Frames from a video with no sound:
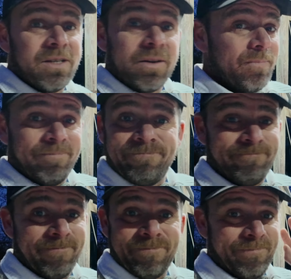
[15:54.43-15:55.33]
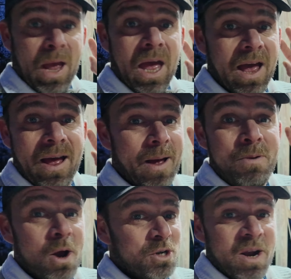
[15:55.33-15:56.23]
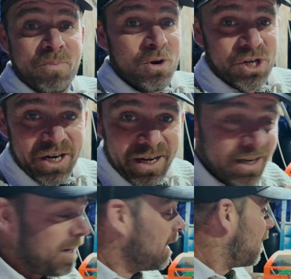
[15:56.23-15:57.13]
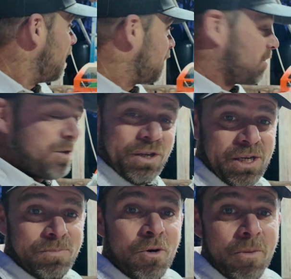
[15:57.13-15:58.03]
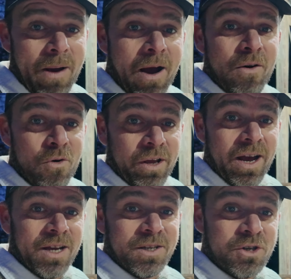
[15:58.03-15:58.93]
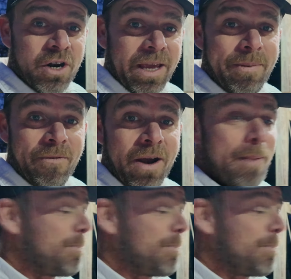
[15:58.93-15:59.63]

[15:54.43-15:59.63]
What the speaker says: isn't, I'm not trying to push it. It's just more about organising and trying to keep everyone